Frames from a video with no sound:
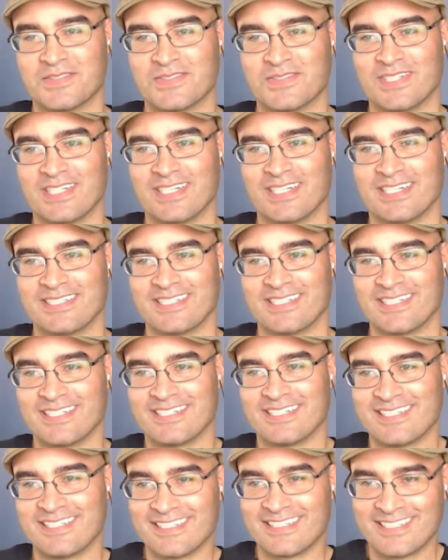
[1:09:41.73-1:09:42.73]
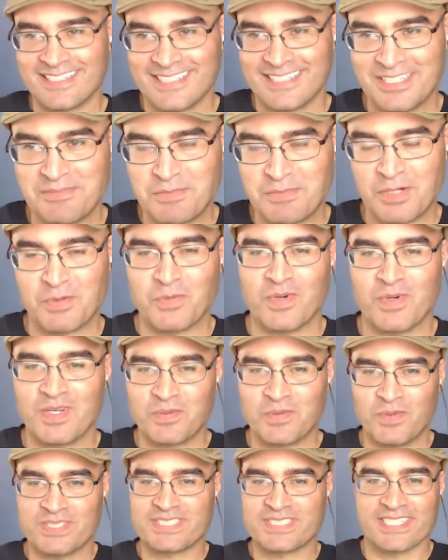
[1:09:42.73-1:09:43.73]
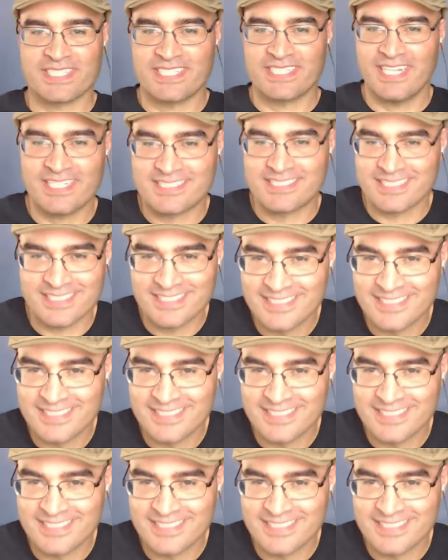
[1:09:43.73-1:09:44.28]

AI Day? But what's the connection?